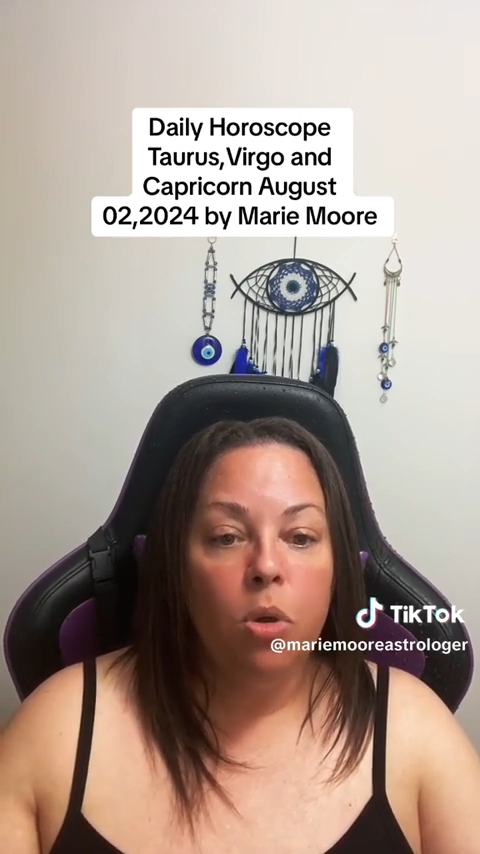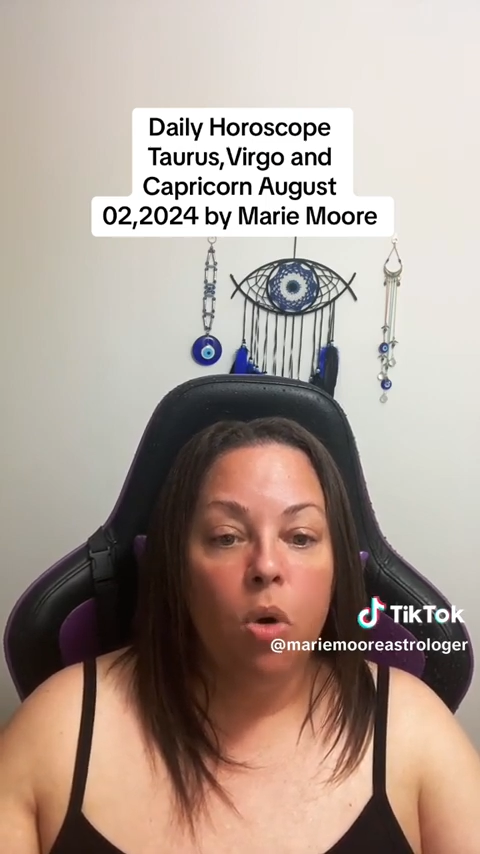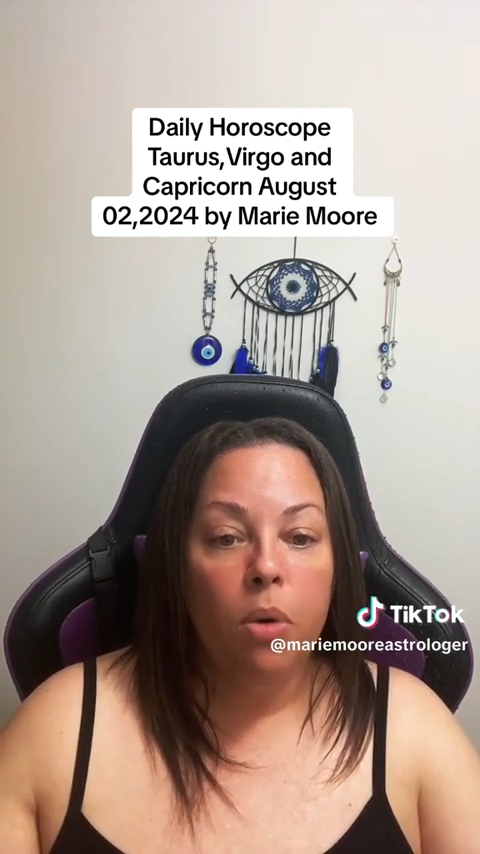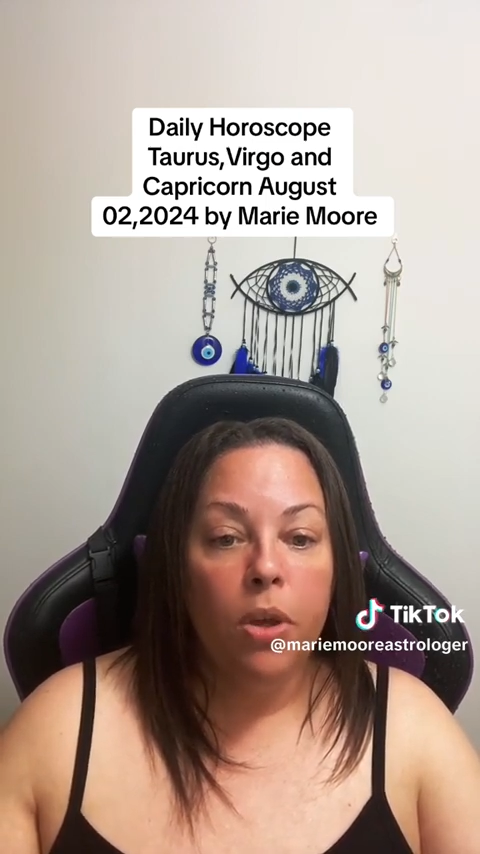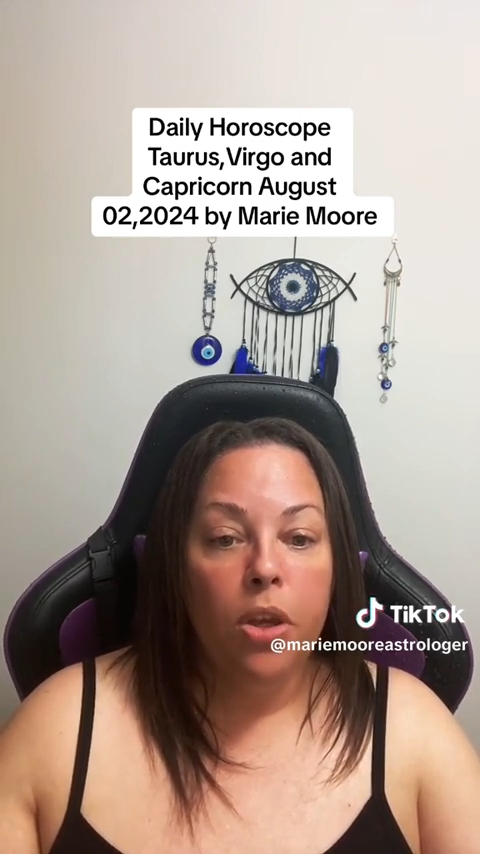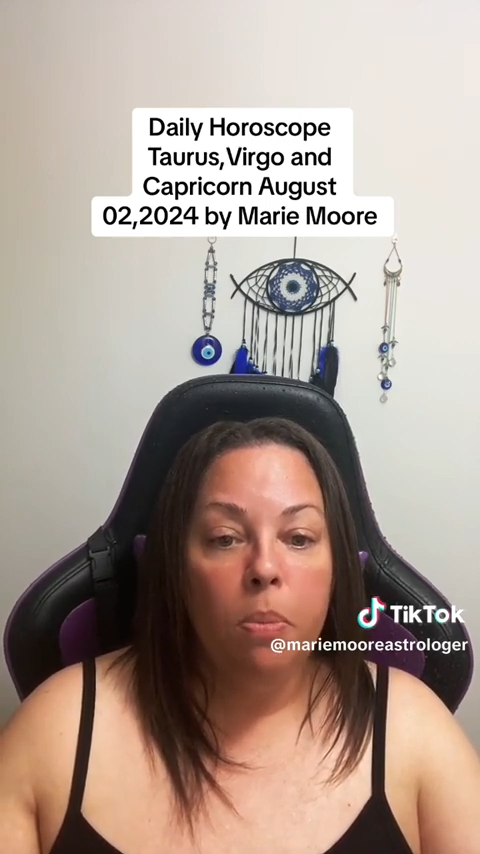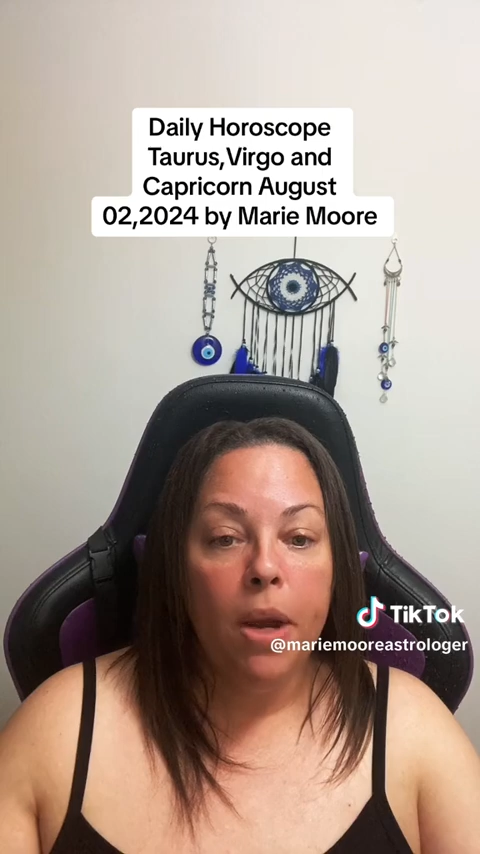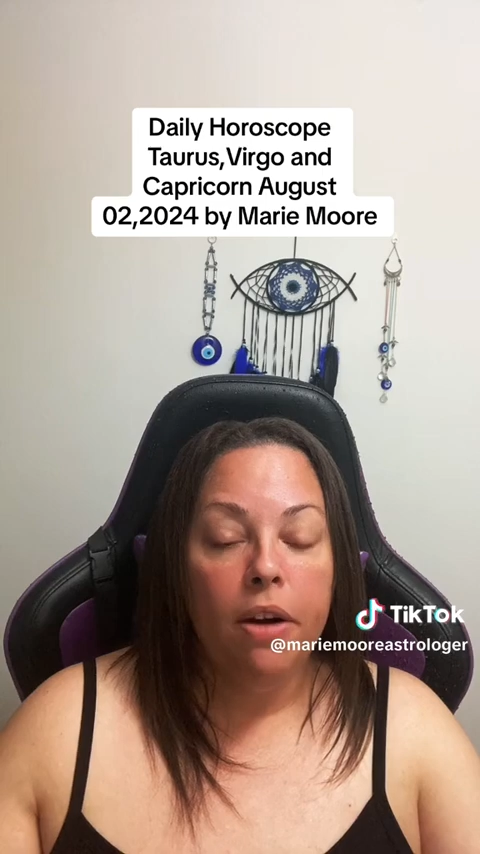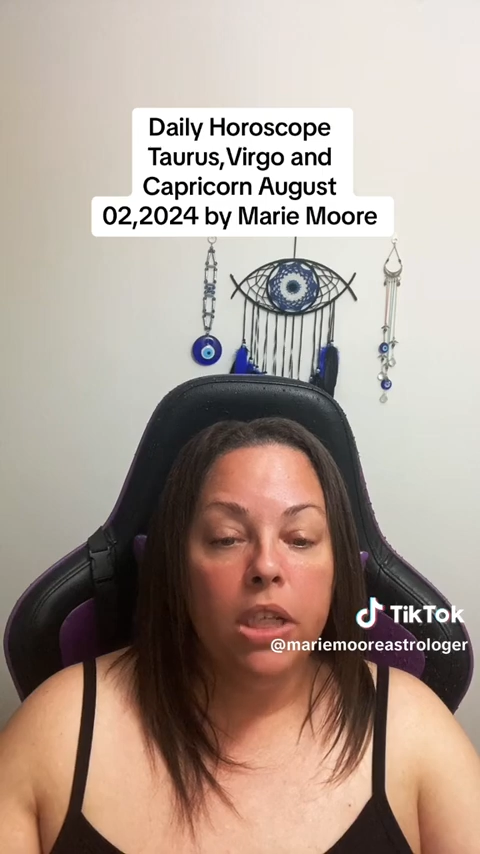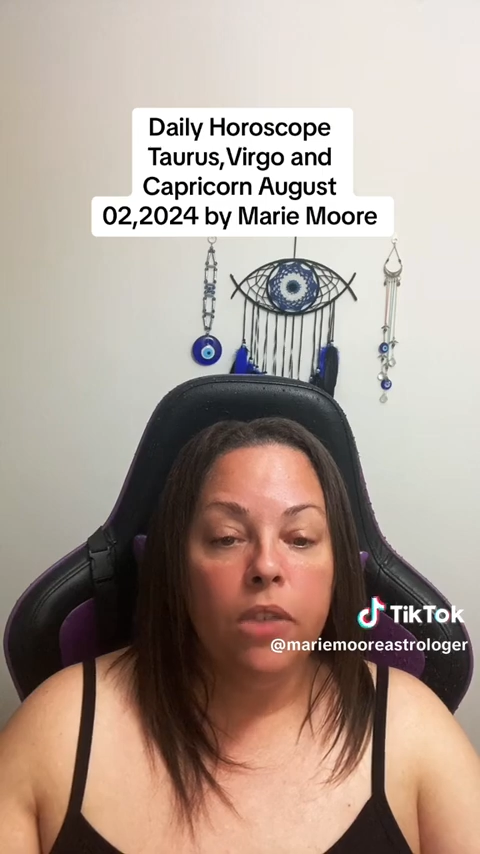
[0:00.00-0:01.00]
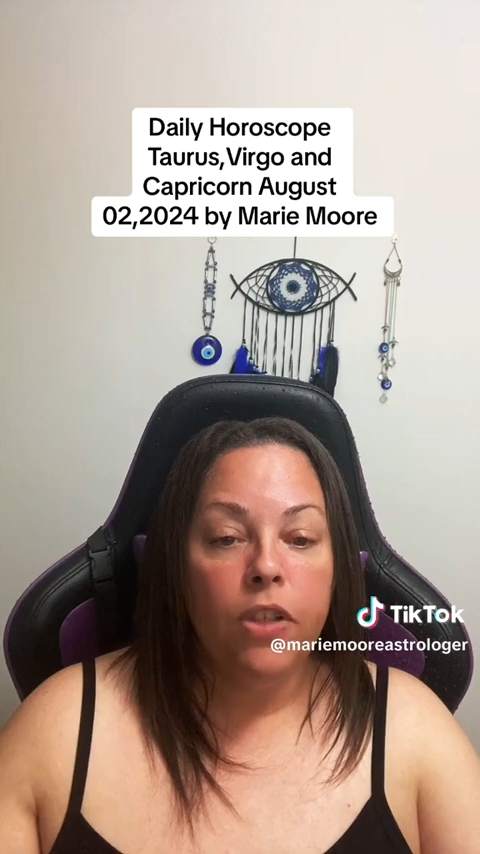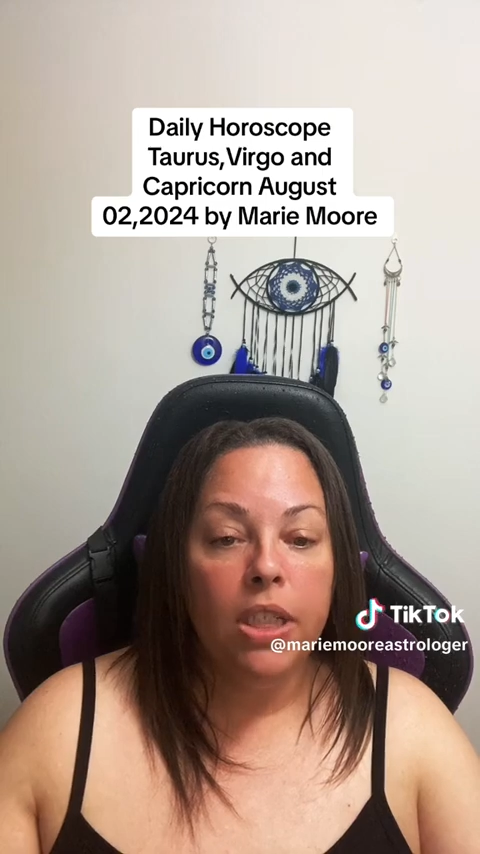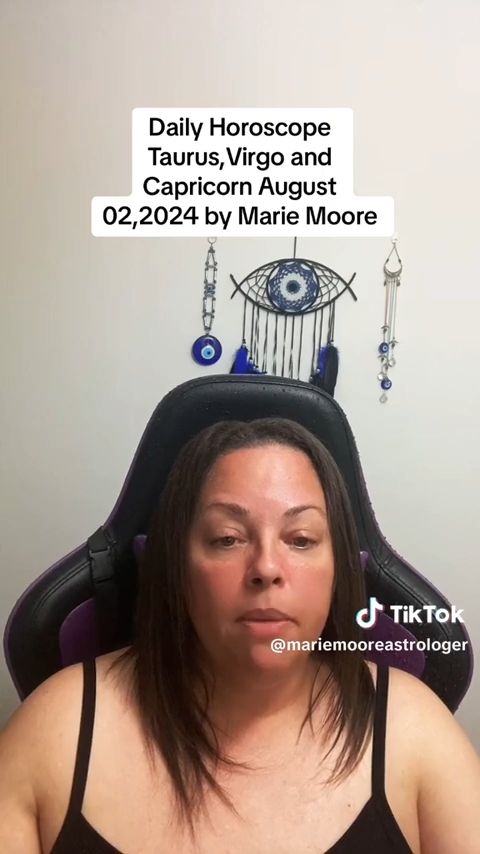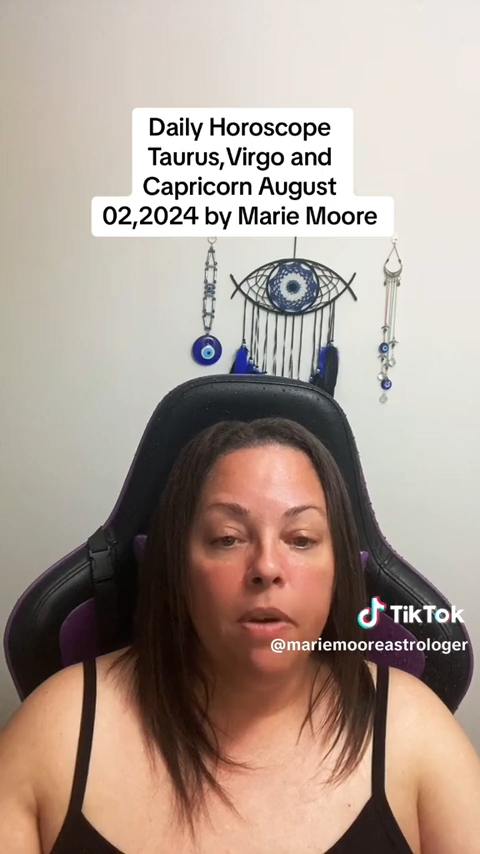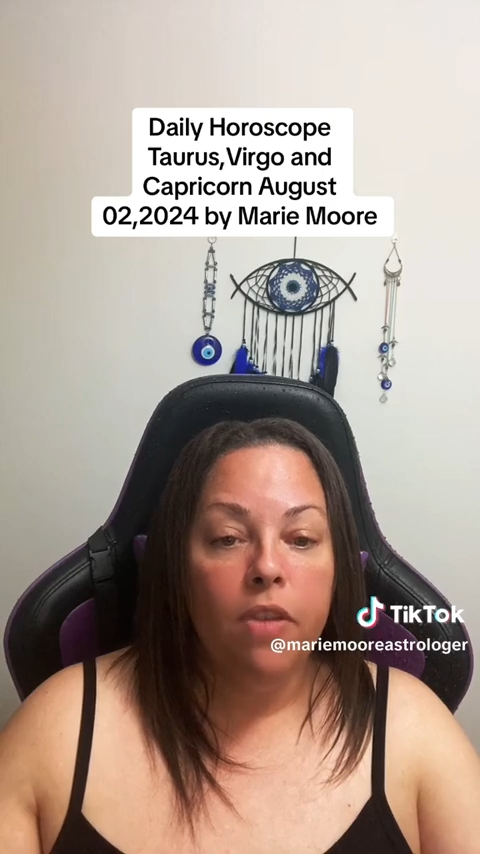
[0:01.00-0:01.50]
or with your parents for
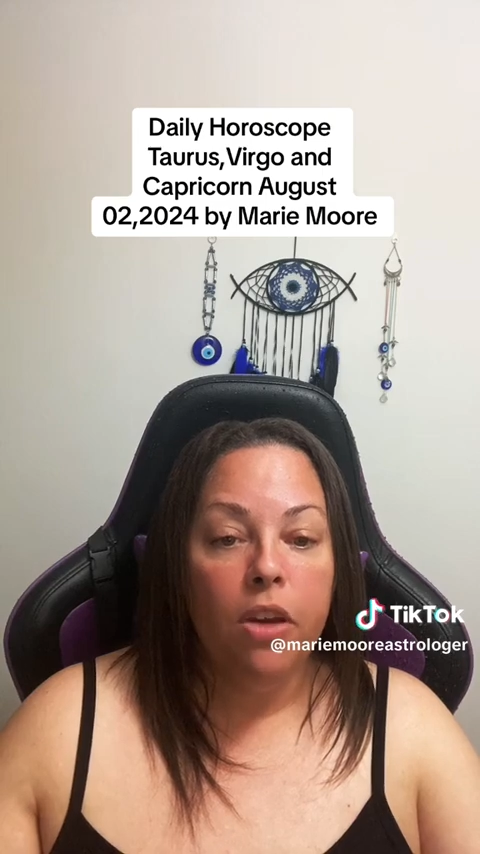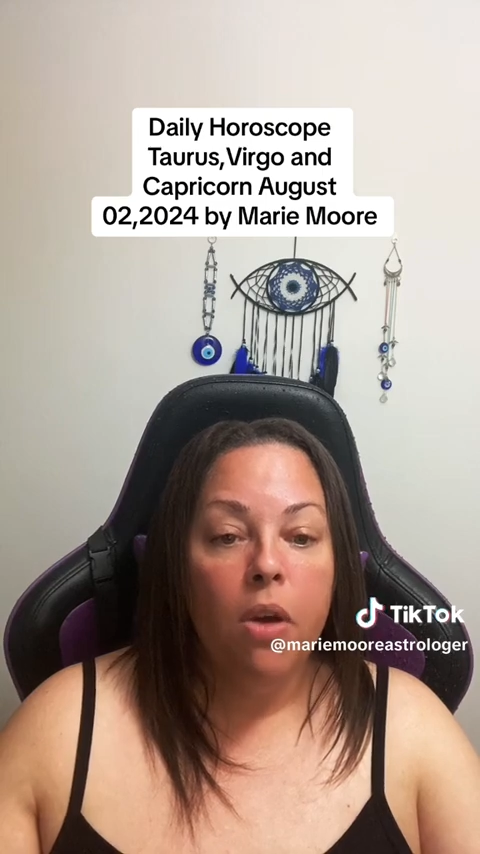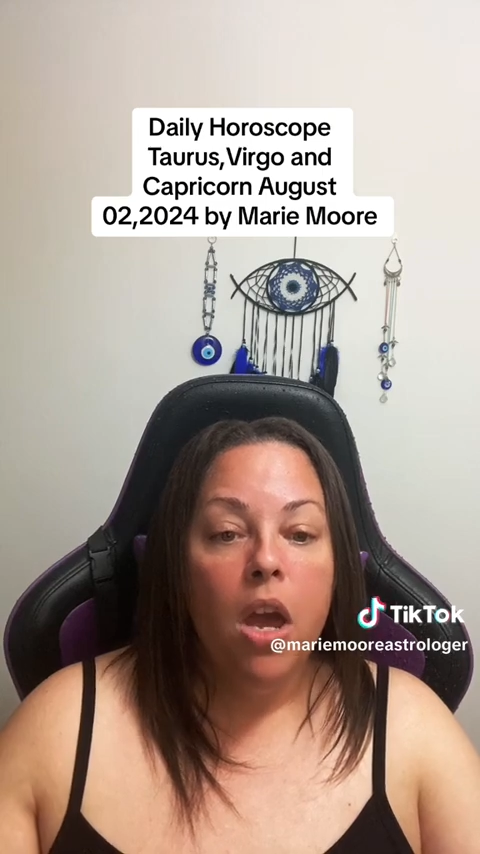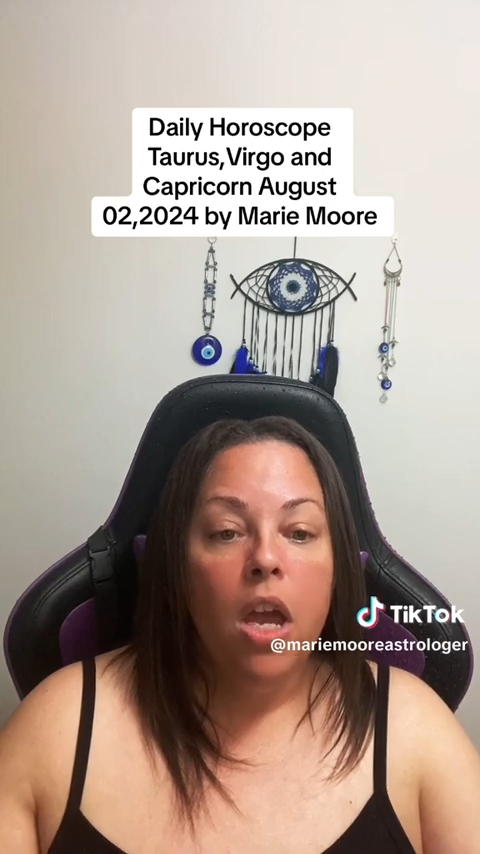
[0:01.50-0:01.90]
some of you.